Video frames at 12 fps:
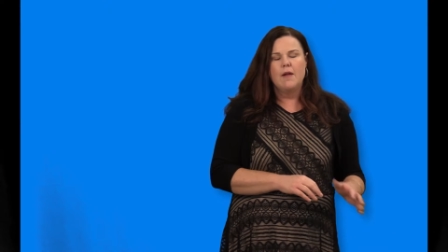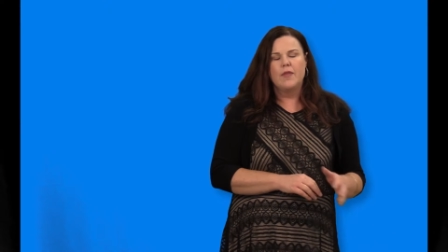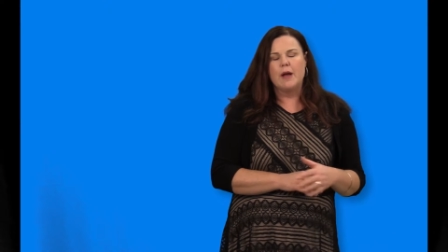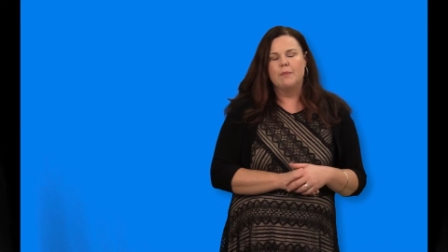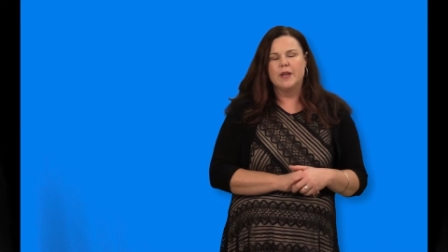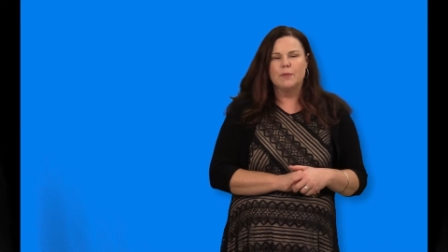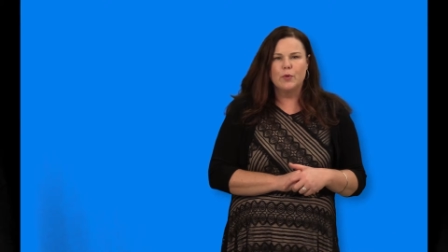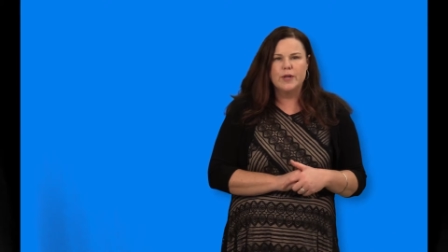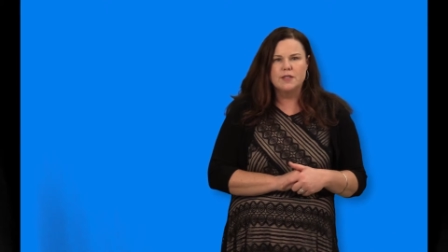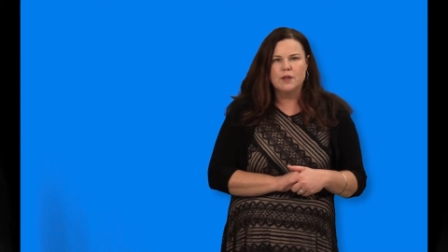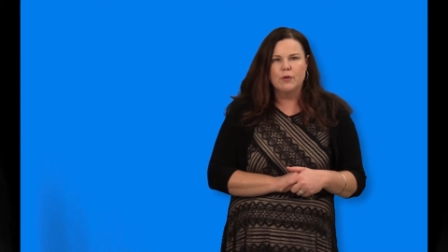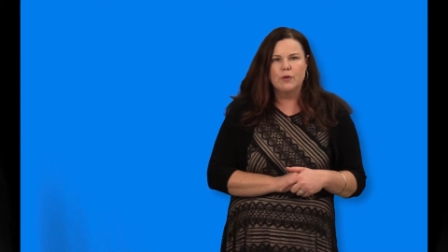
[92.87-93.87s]
that big
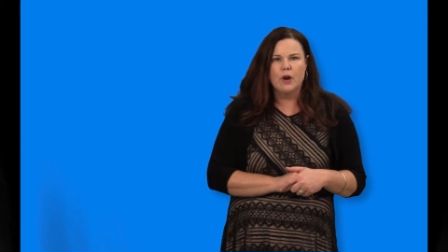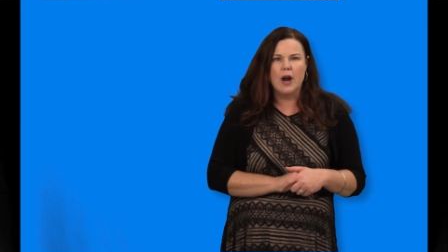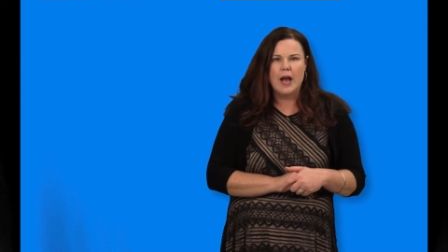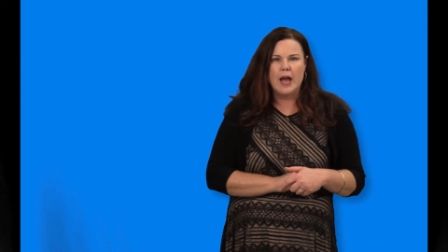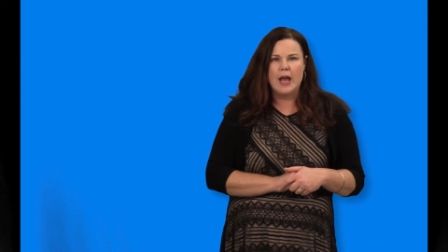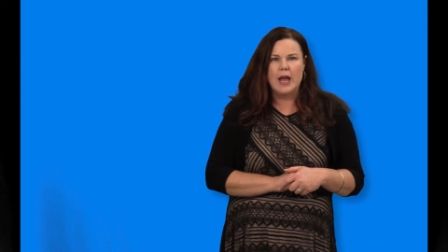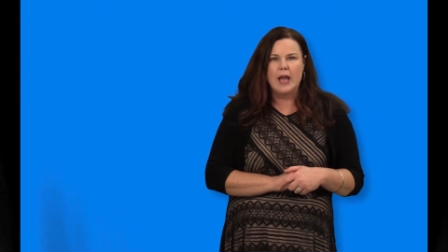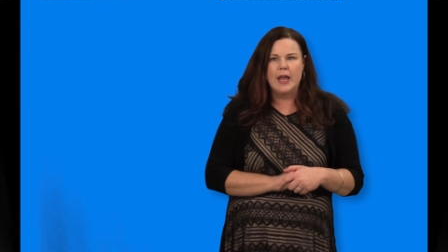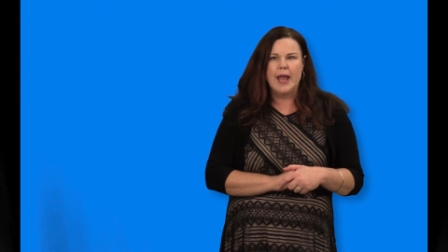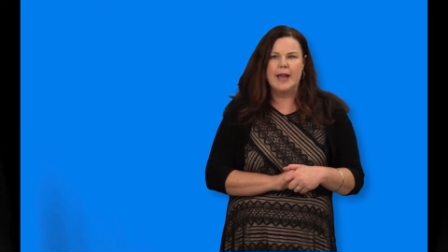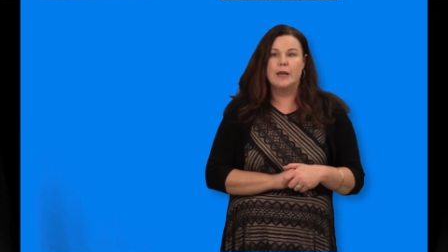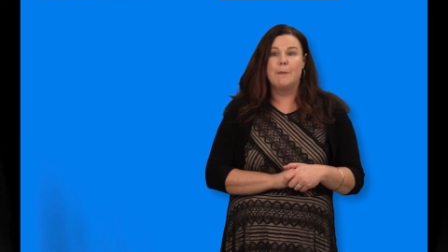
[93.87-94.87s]
boys don't
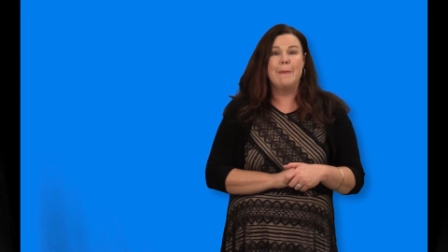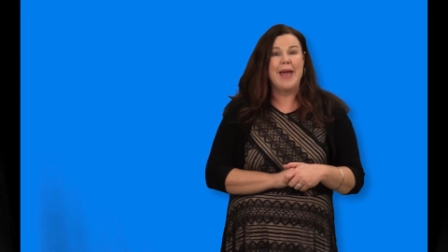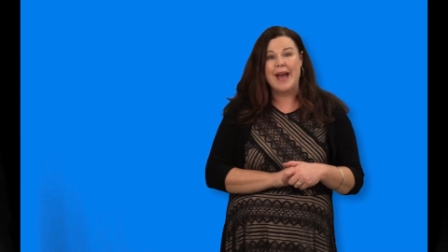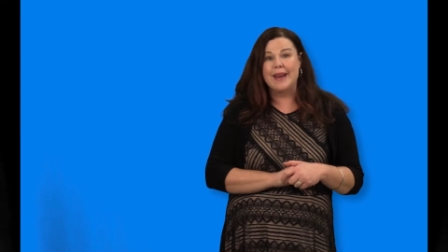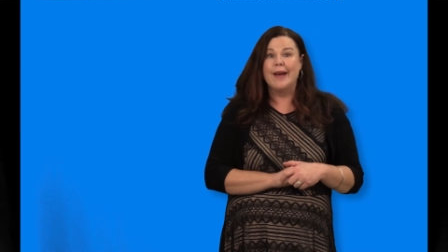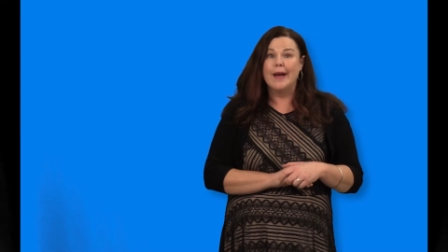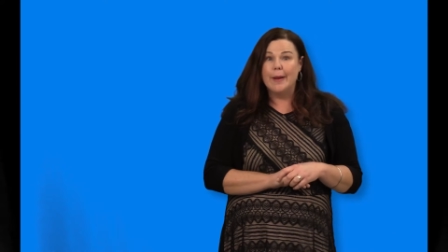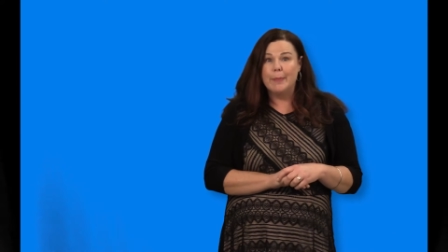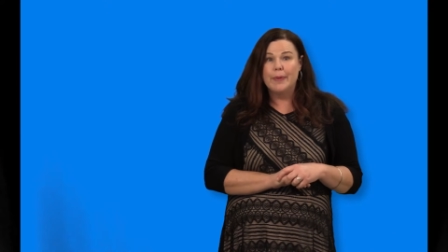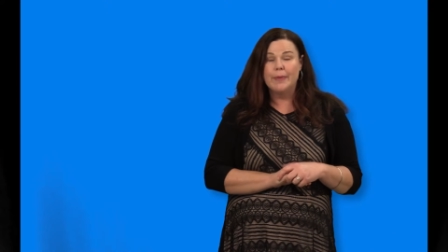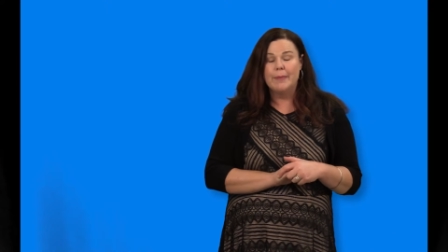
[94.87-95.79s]
cry and to man up.